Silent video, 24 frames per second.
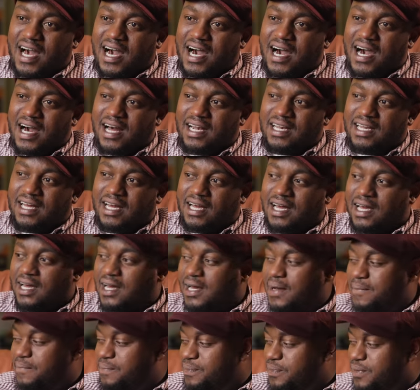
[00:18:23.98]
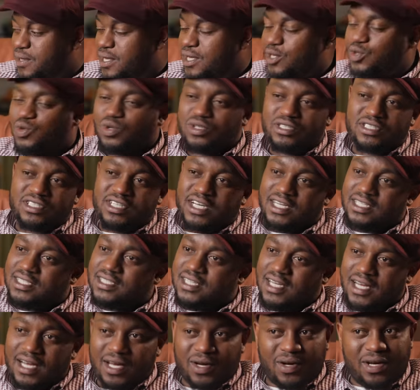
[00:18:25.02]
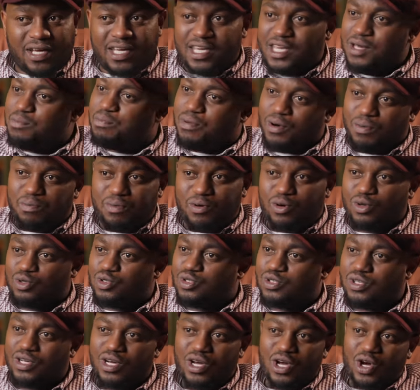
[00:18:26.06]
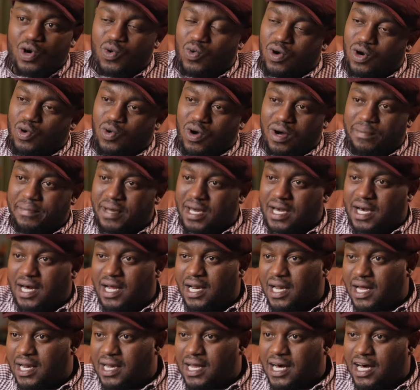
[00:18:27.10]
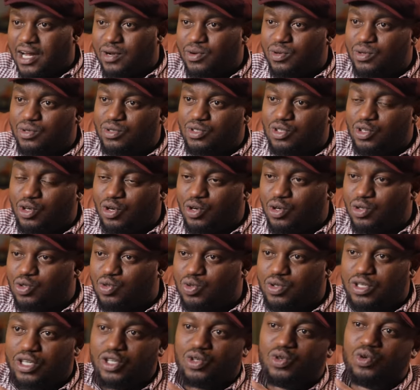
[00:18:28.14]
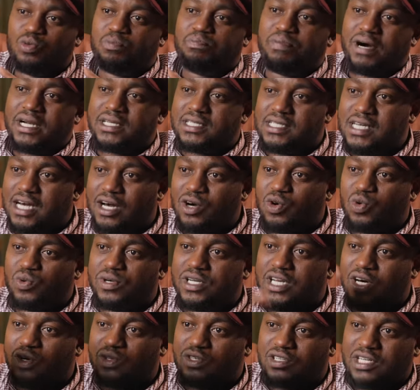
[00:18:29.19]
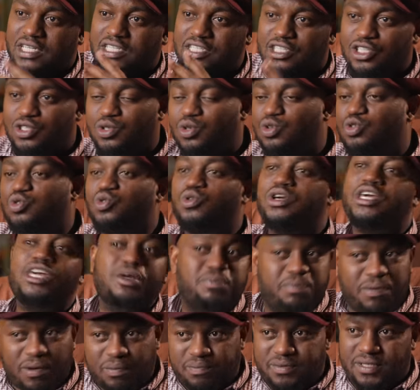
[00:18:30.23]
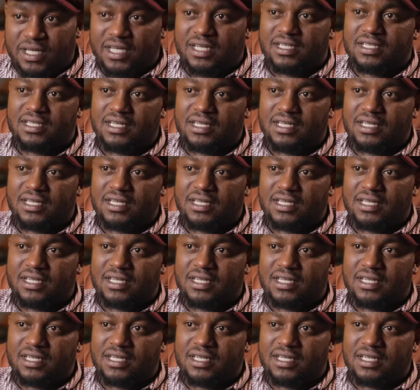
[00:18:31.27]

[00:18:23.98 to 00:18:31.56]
And it was just hip-hop because walikuwa meka lanaro ndo tukidu party yangu, we now transition to hip-hop set.